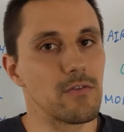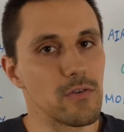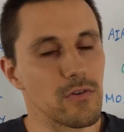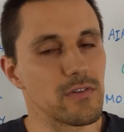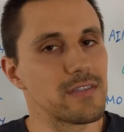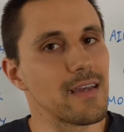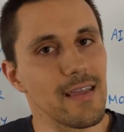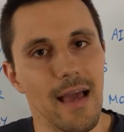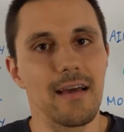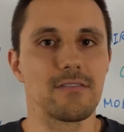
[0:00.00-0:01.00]
you would say,
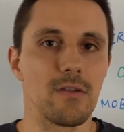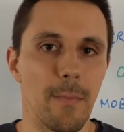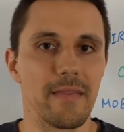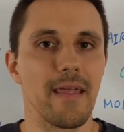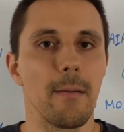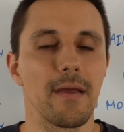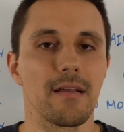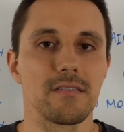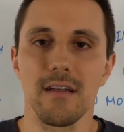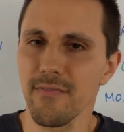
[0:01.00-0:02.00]
yeah, it's the pandemic
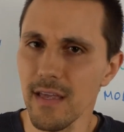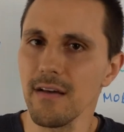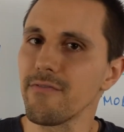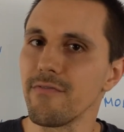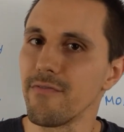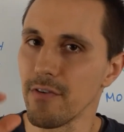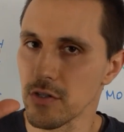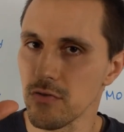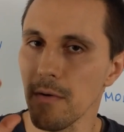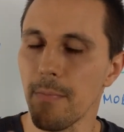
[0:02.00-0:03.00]
and stuff. Yeah, for
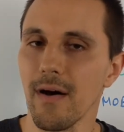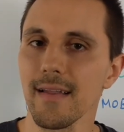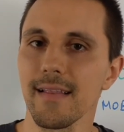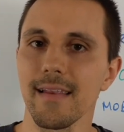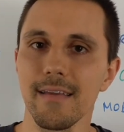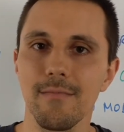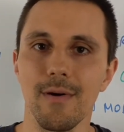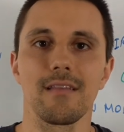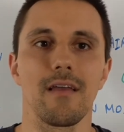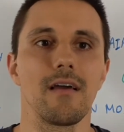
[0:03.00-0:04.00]
sure, partly,
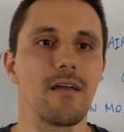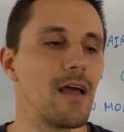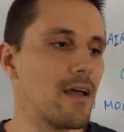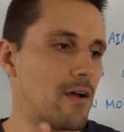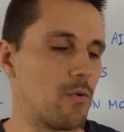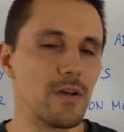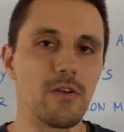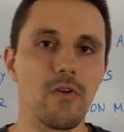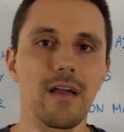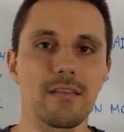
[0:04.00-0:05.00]
but when
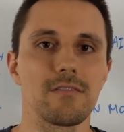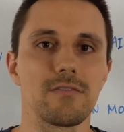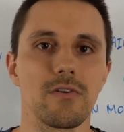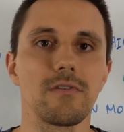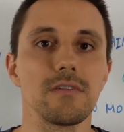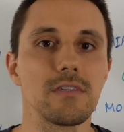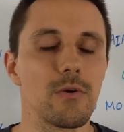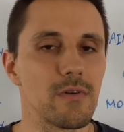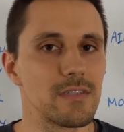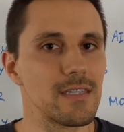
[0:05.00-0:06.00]
you look at the stories,
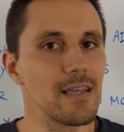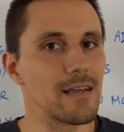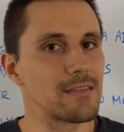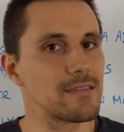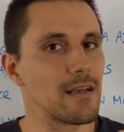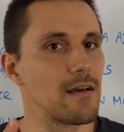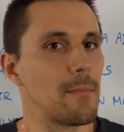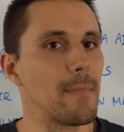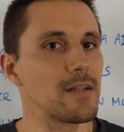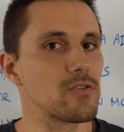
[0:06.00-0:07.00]
you will see it's a
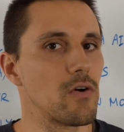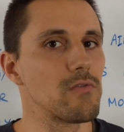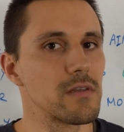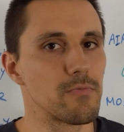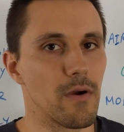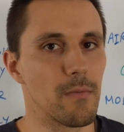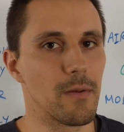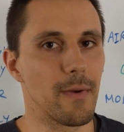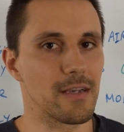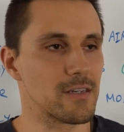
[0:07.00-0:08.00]
much older
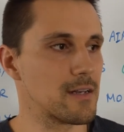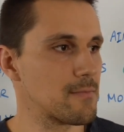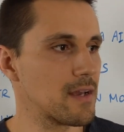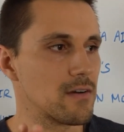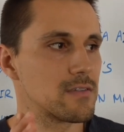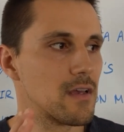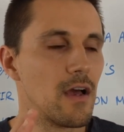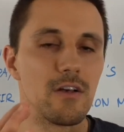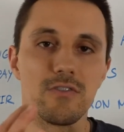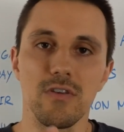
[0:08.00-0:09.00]
problem actually, because
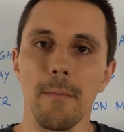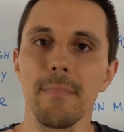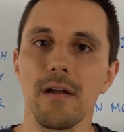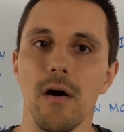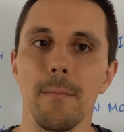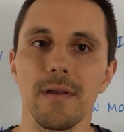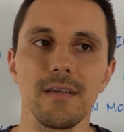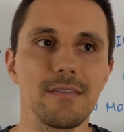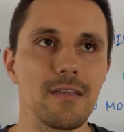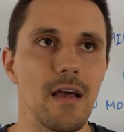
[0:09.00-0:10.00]
zombie
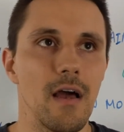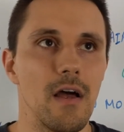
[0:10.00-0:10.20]
companies